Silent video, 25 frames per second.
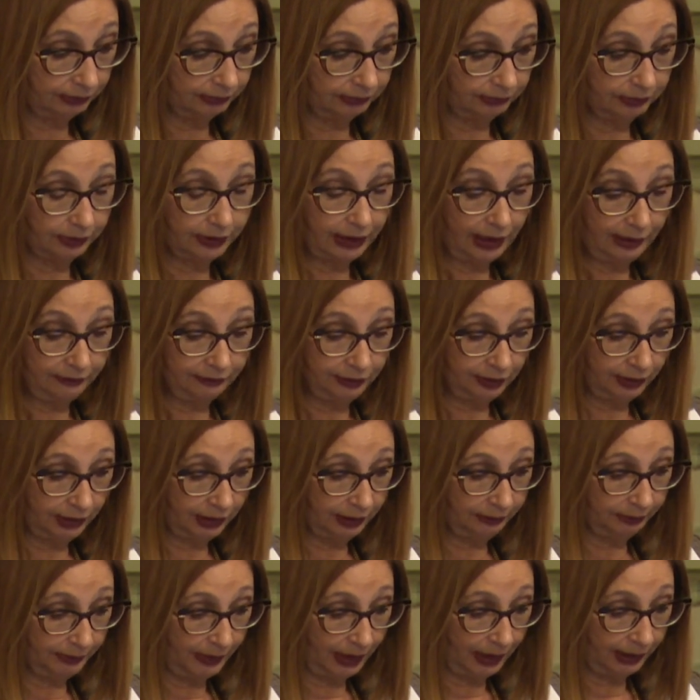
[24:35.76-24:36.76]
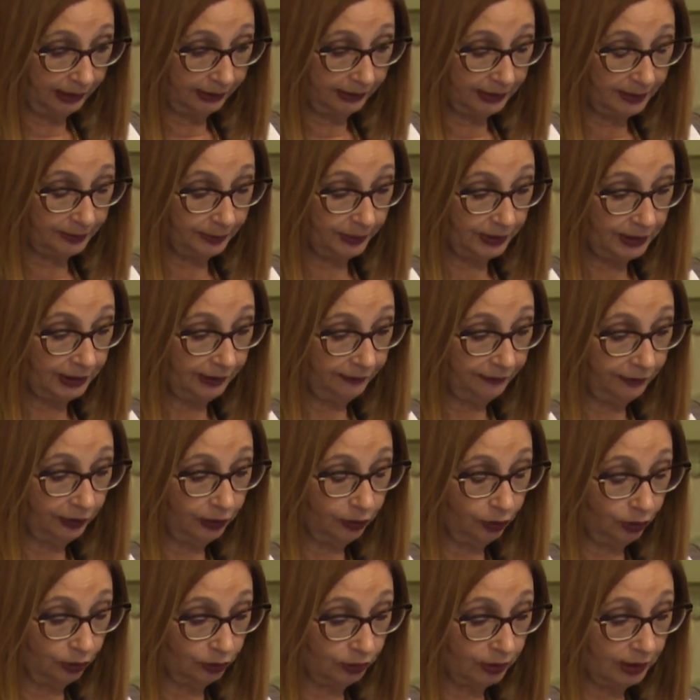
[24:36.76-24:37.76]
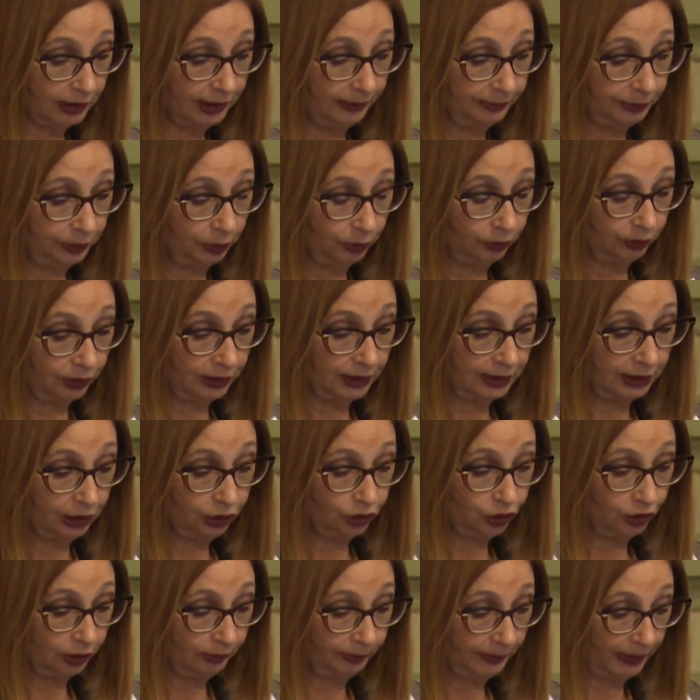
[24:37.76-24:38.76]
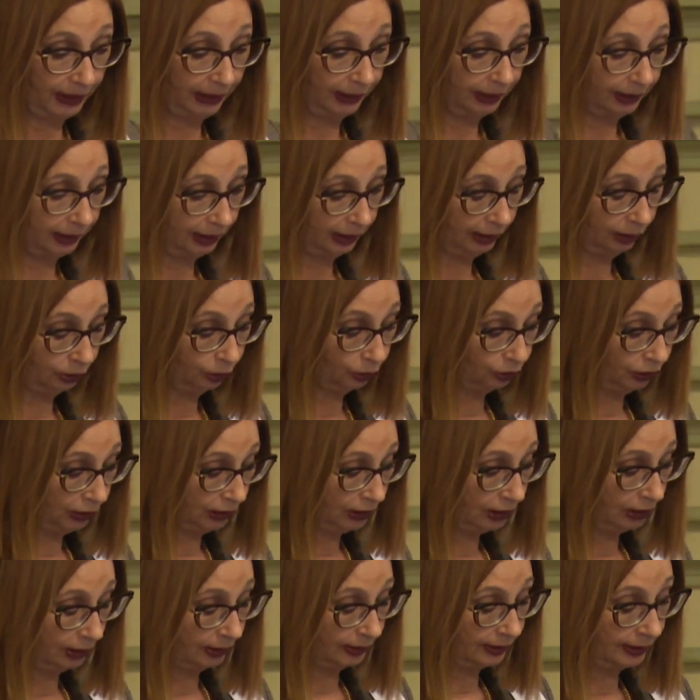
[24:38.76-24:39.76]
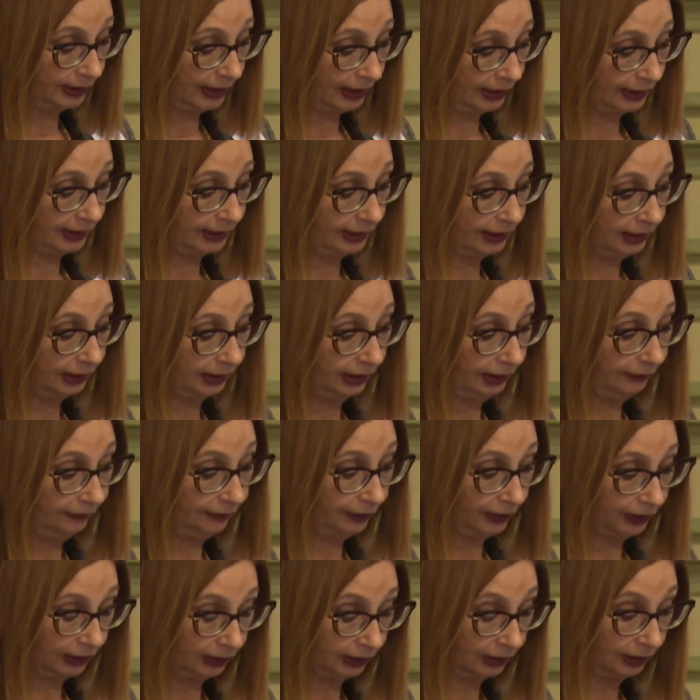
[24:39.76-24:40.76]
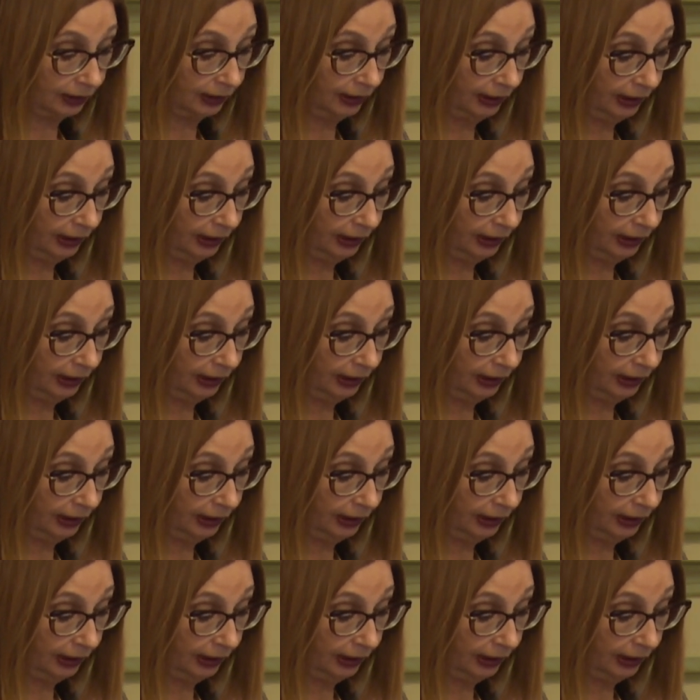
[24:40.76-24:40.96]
Having in mind specific concept on decision-making on issues that significantly